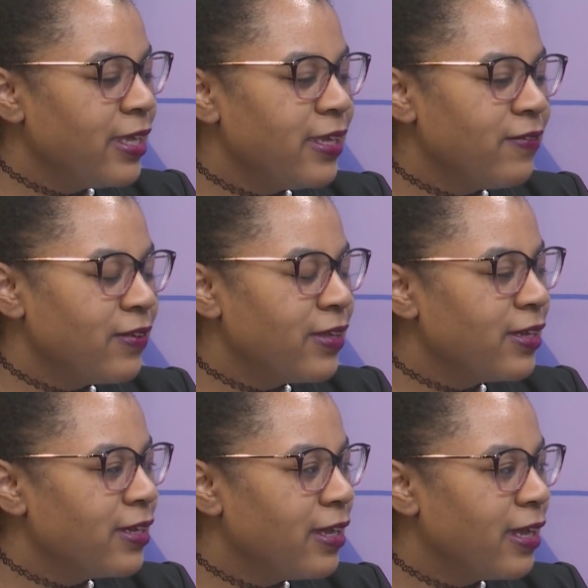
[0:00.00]

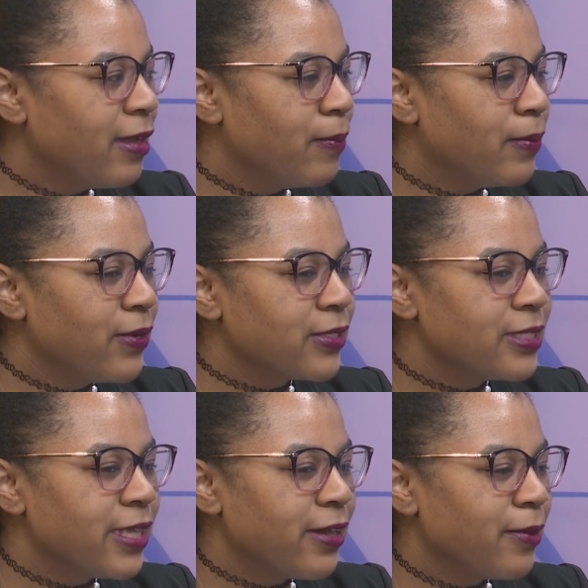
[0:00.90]
Even um,
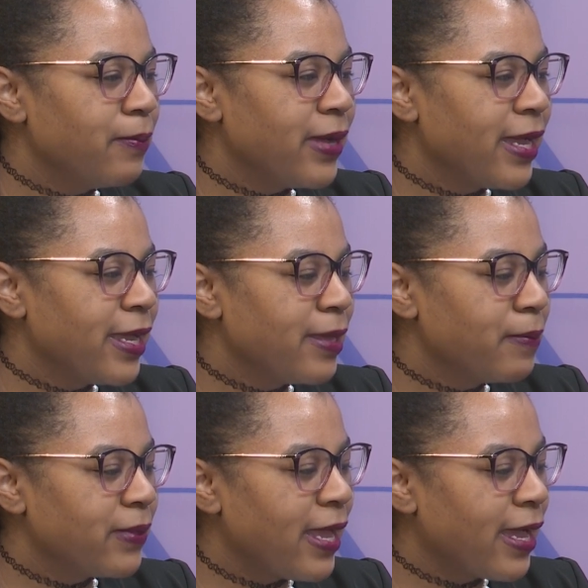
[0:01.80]
books that are by
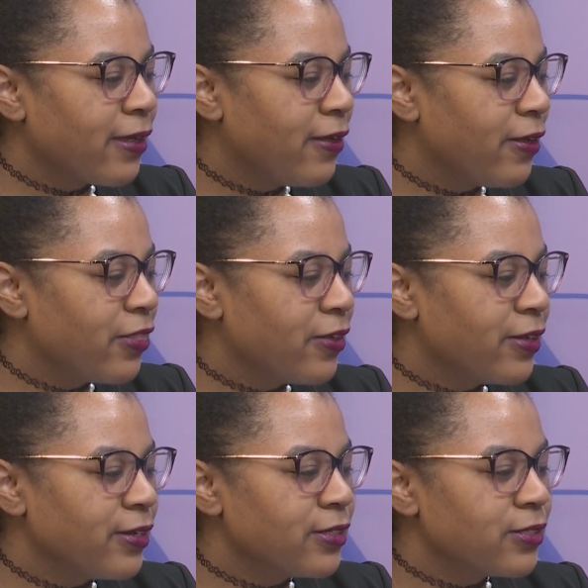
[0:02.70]
Black
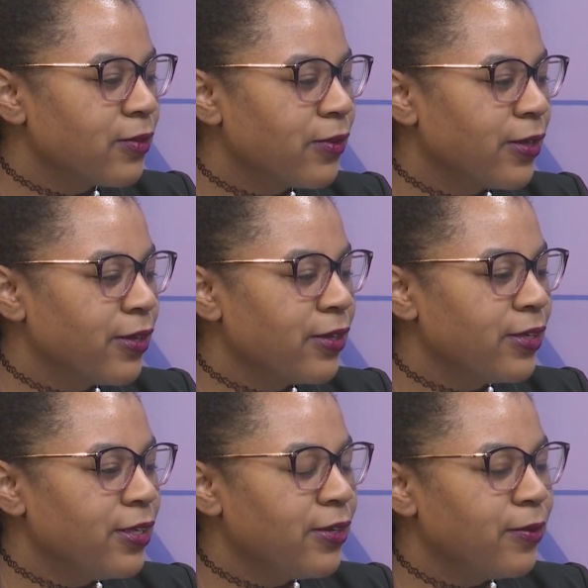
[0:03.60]
authors or,
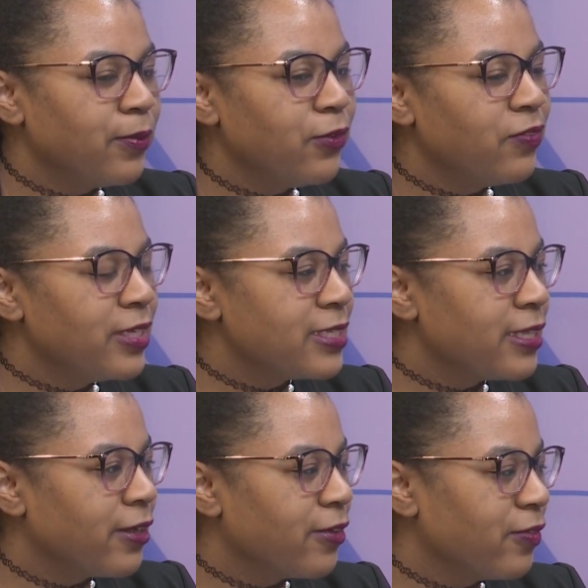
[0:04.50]
you know, movies
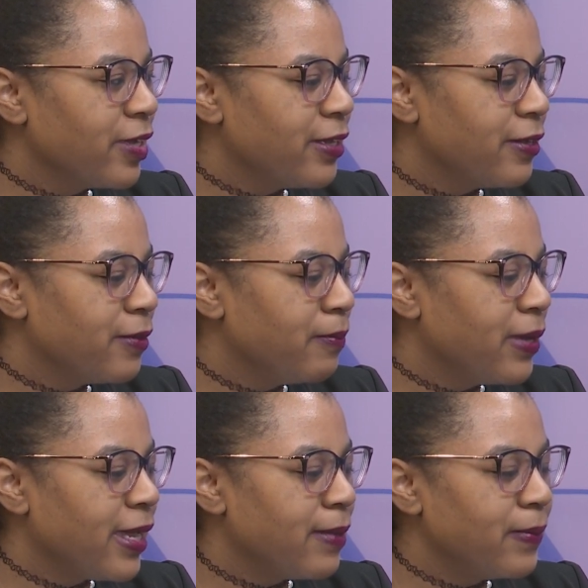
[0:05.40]
that are written
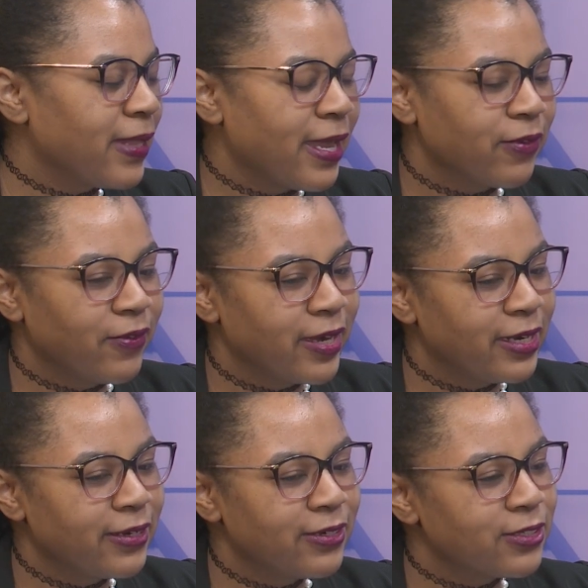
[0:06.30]
by Black
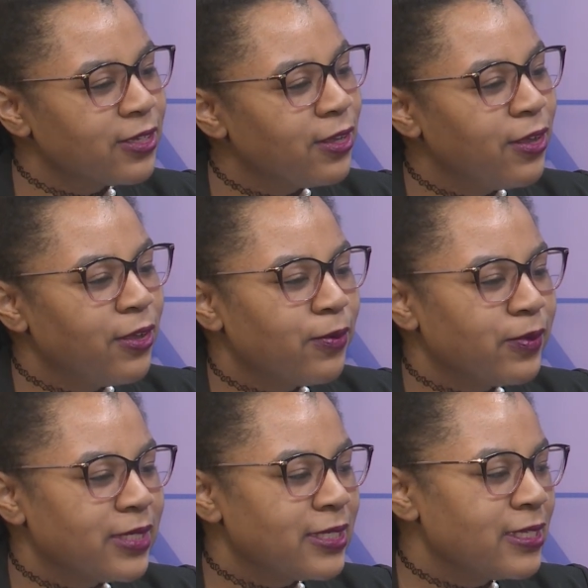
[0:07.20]
writers,
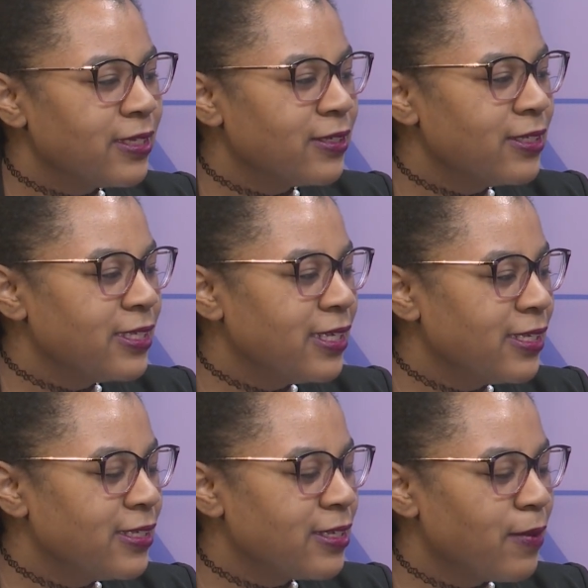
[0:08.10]
we still
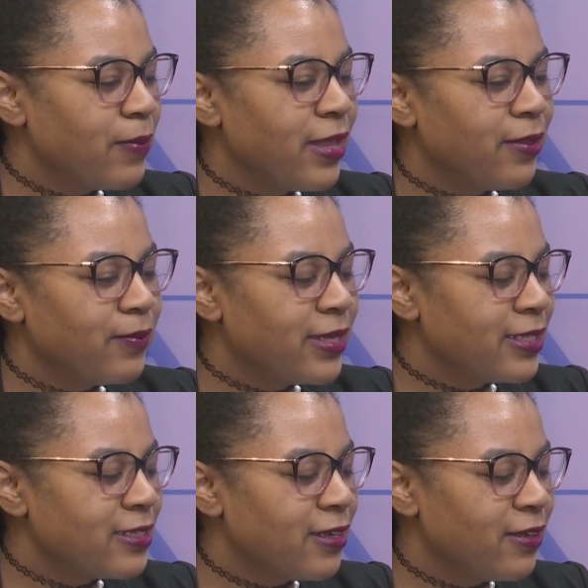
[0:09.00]
see some
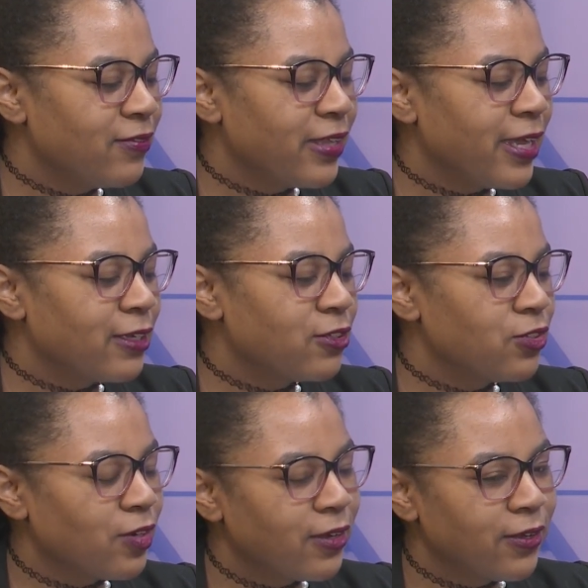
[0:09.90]
elements of like
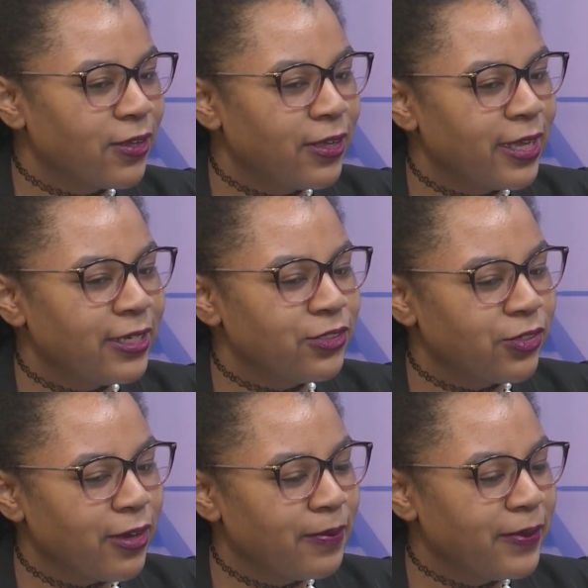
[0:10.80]
struggle and
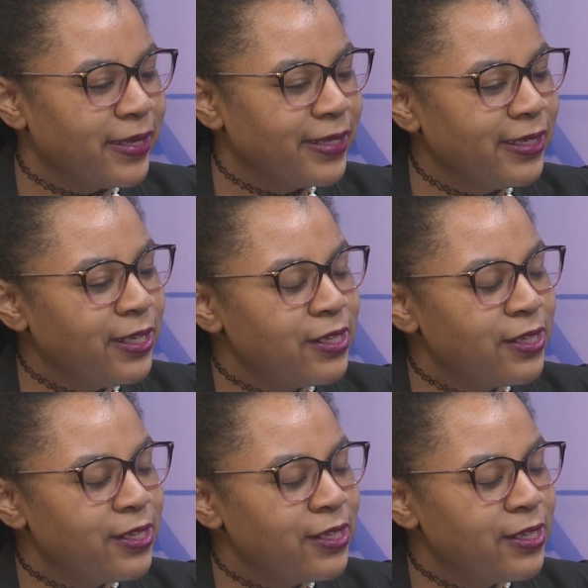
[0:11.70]
trauma.